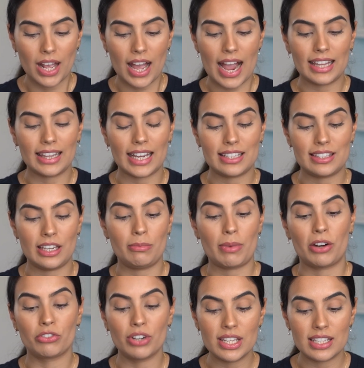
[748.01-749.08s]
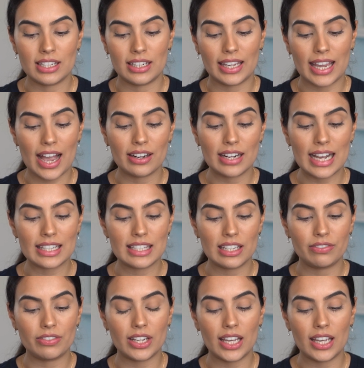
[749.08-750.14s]
I like seeing my recent account
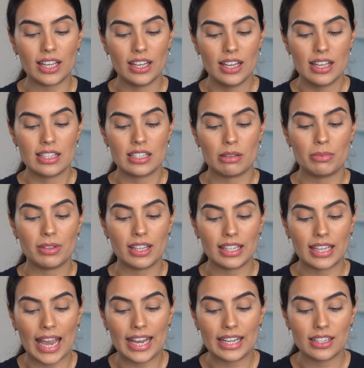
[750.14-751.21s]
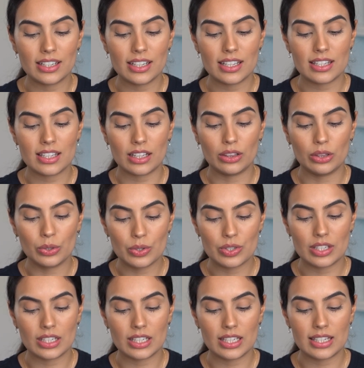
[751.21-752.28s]
activity, some of the gainers,
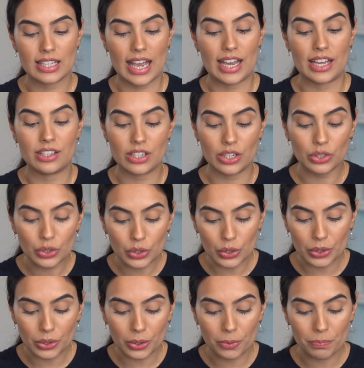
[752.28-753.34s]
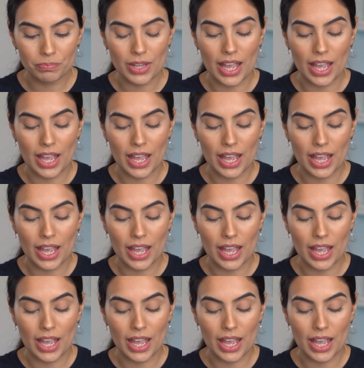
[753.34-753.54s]
losers, and new.